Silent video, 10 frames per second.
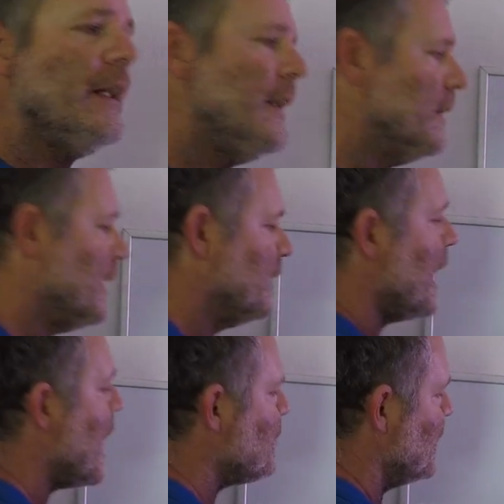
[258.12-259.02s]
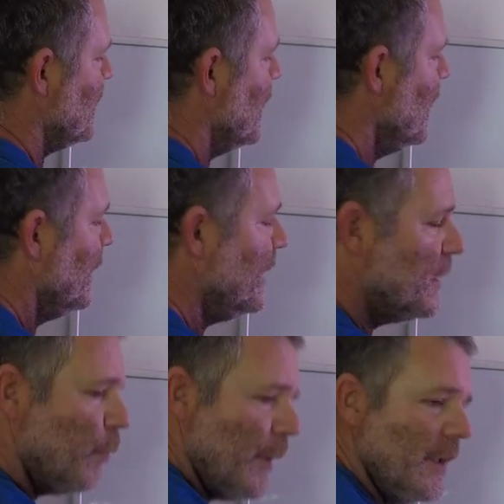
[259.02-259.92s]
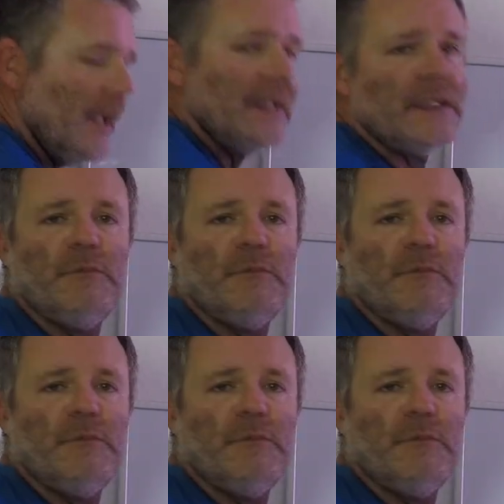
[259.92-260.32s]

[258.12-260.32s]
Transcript: this has happened, these weed lines